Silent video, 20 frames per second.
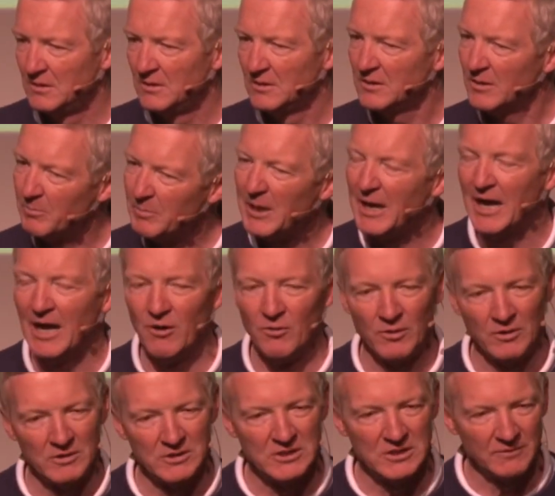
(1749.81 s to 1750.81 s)
the
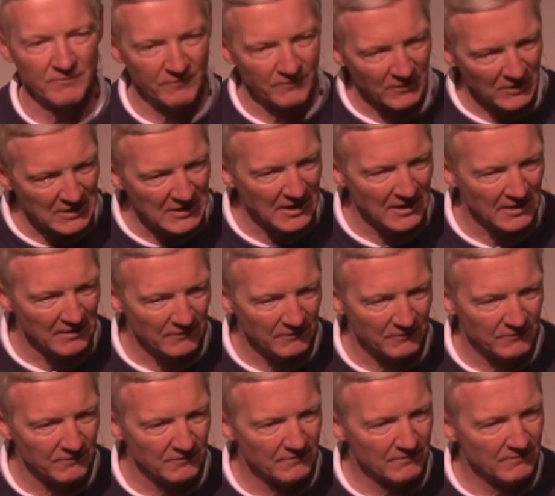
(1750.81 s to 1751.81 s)
power to
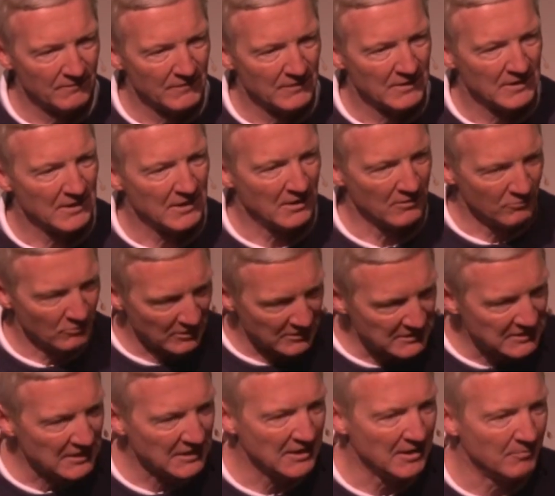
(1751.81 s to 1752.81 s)
forgive and
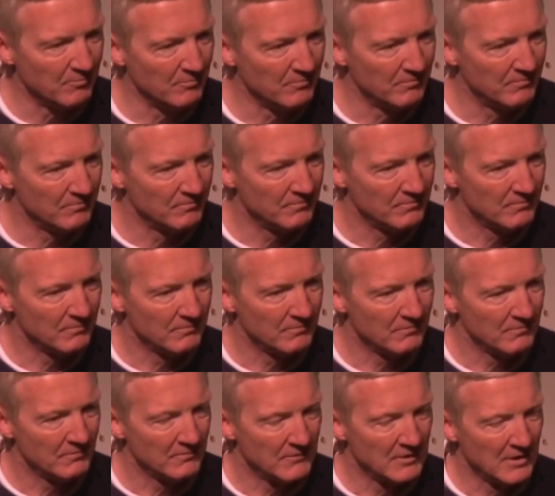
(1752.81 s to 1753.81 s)
redeem.
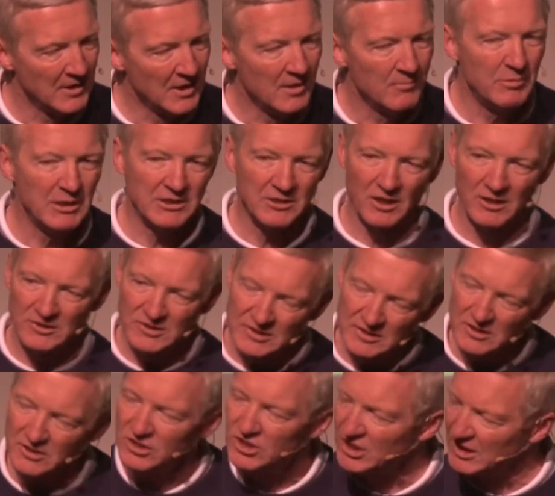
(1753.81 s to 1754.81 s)
Because
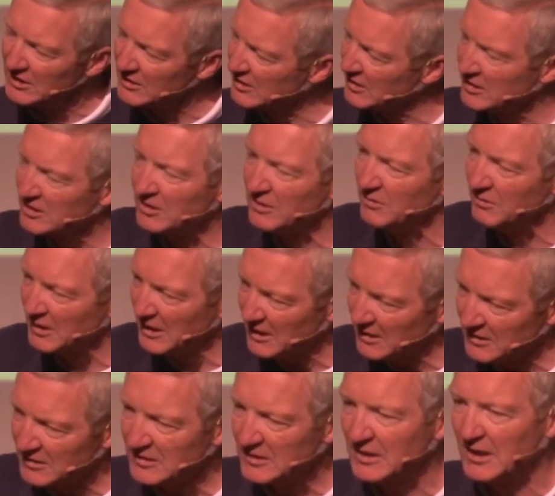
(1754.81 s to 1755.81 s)
the Jesus who
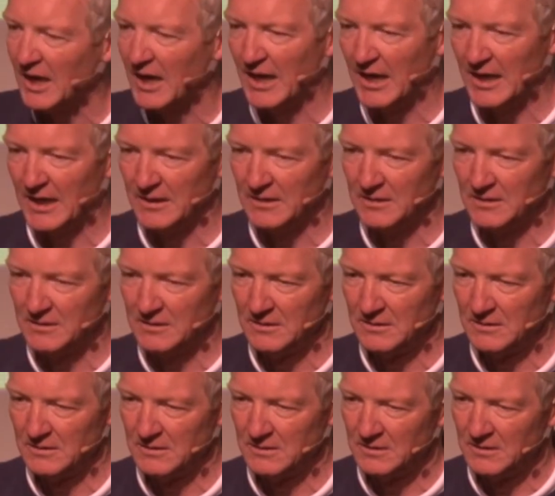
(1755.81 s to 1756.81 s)
is God
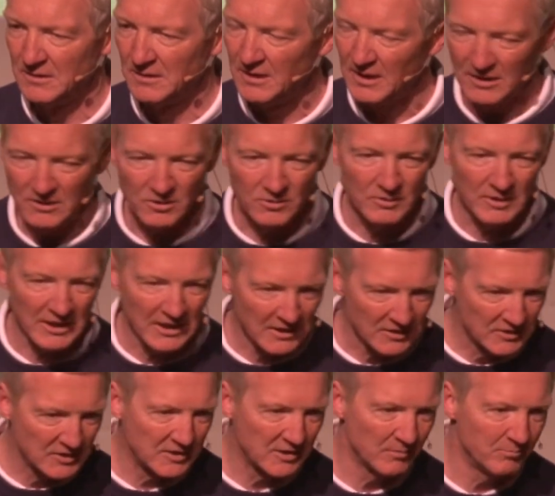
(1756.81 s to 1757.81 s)
and who
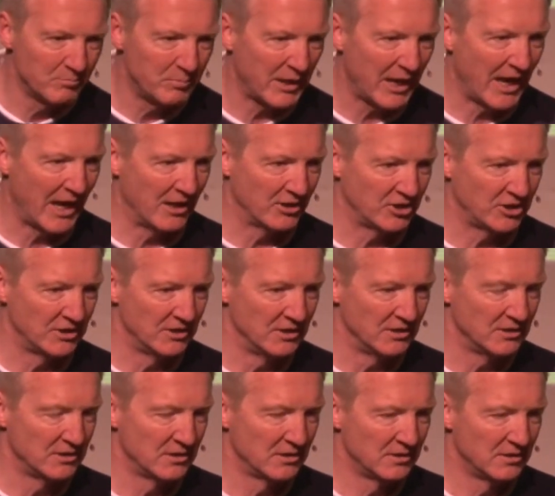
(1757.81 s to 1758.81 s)
is
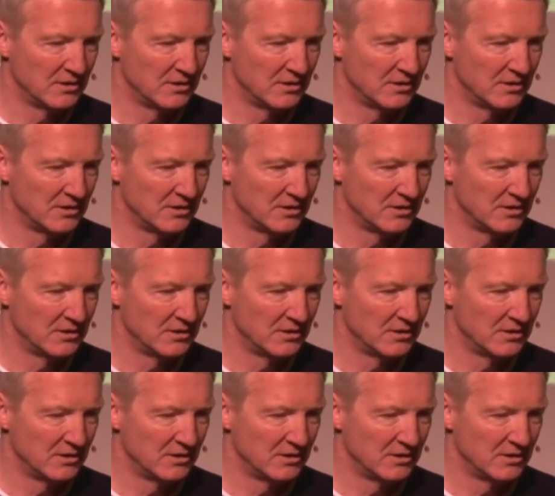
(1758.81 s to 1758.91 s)
compassionate